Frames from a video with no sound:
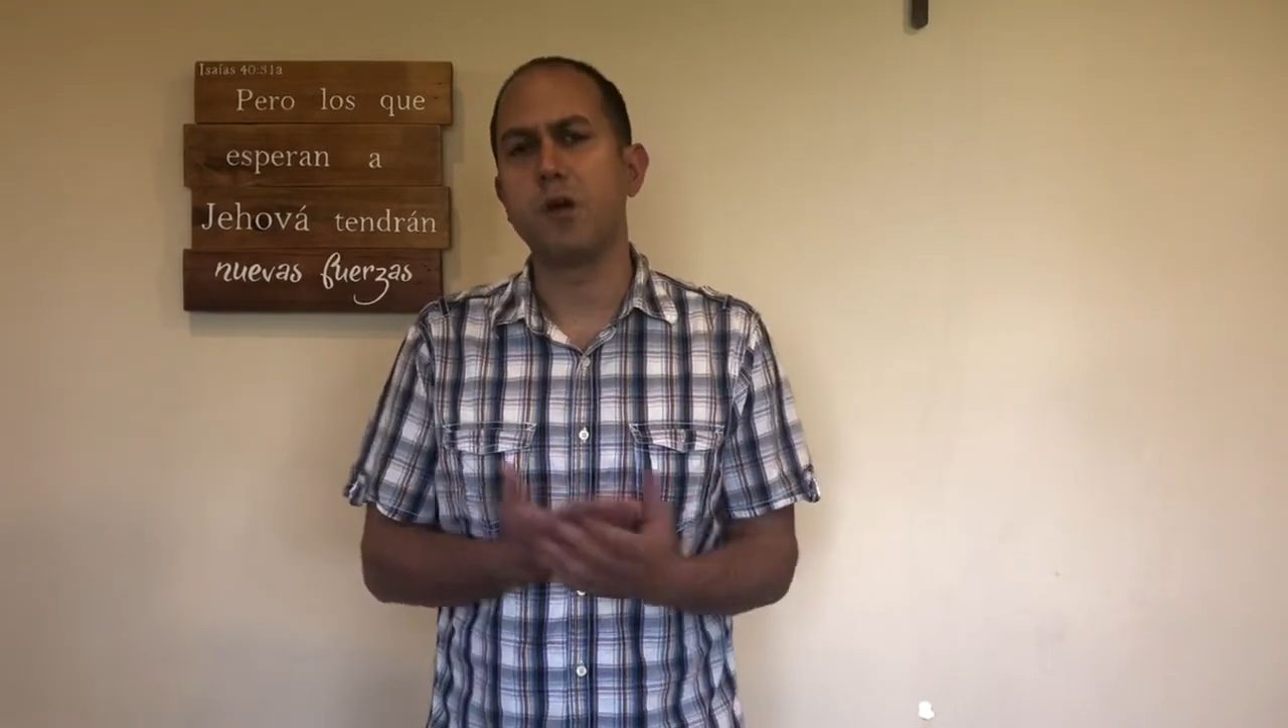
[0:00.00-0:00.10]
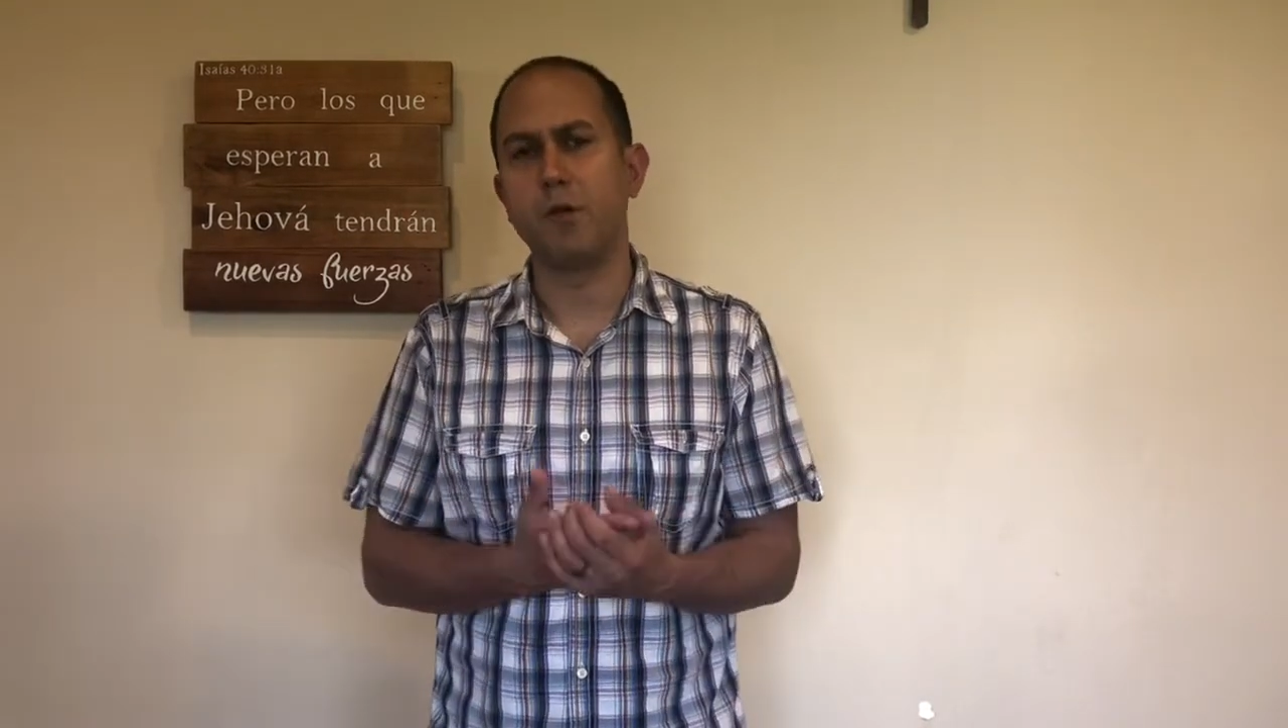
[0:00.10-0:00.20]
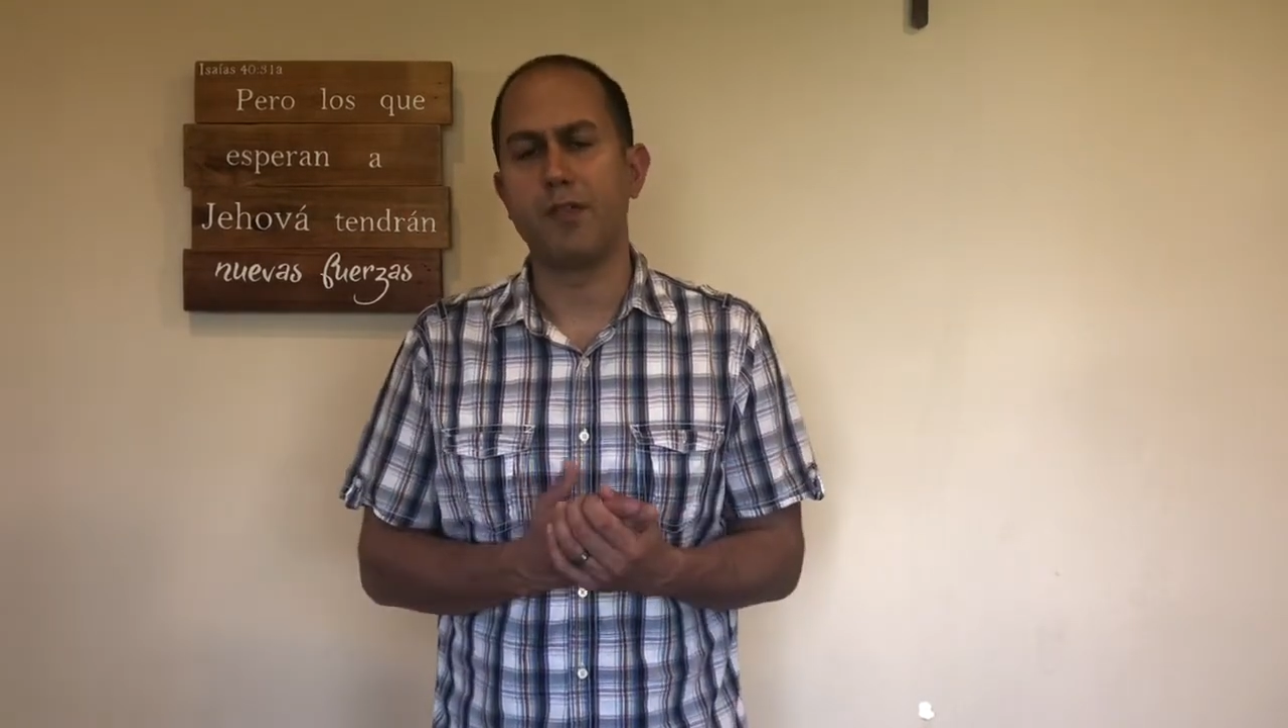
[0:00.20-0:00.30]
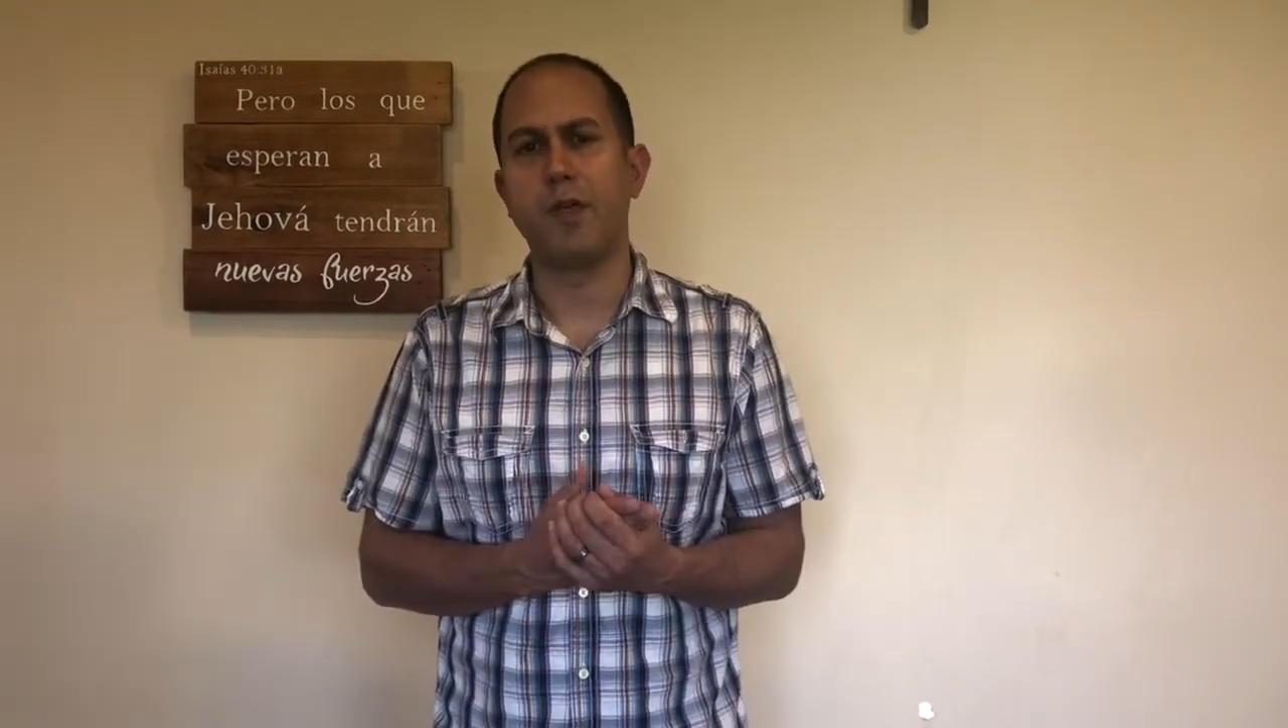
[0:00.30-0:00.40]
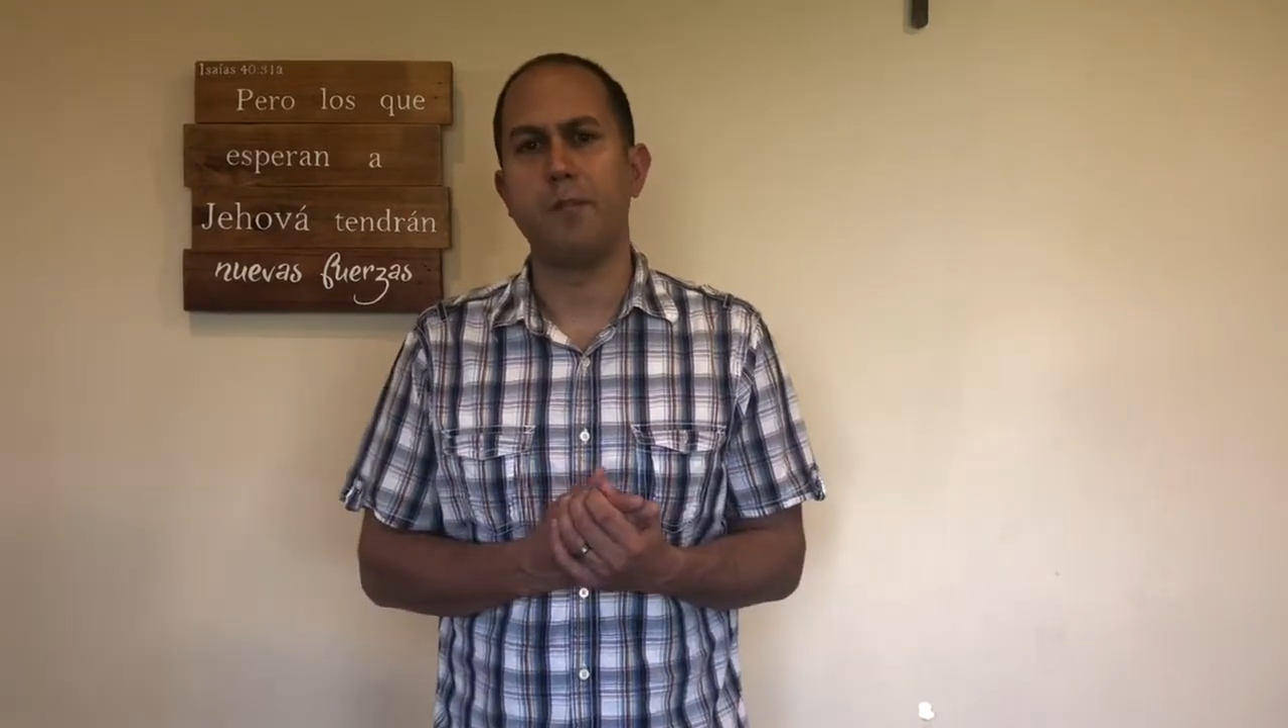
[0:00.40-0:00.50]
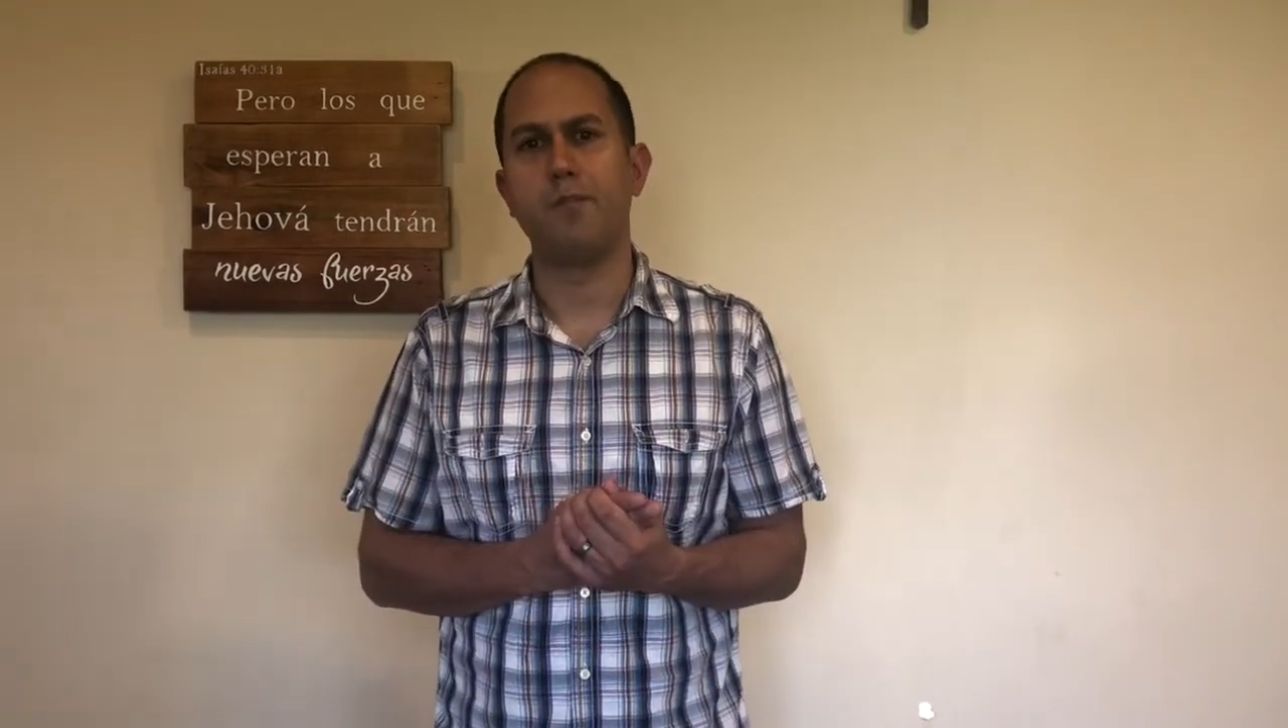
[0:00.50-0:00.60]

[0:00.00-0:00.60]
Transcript: it with them.